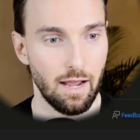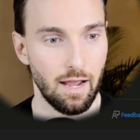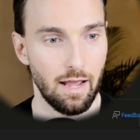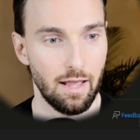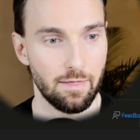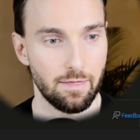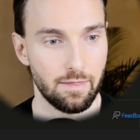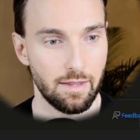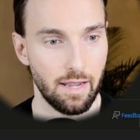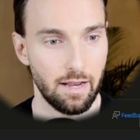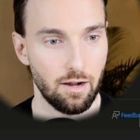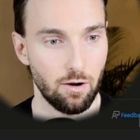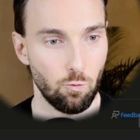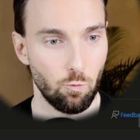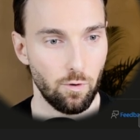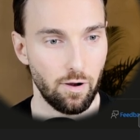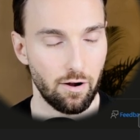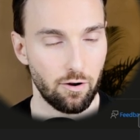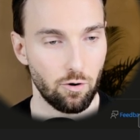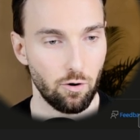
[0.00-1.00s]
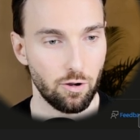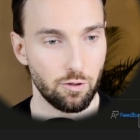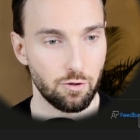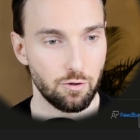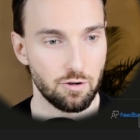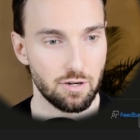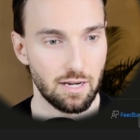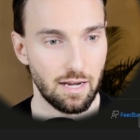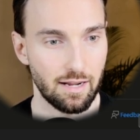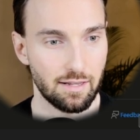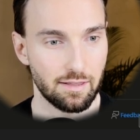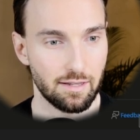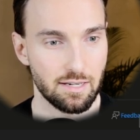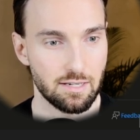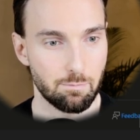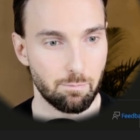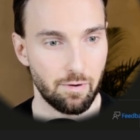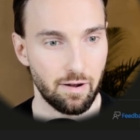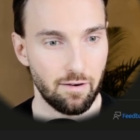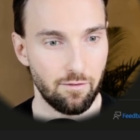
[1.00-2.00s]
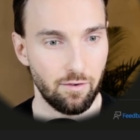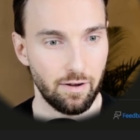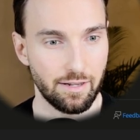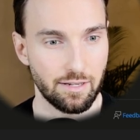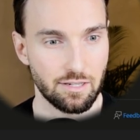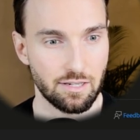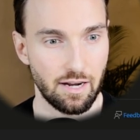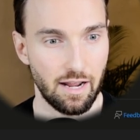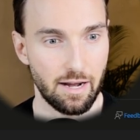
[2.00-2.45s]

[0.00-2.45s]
and then we are going to select this privilege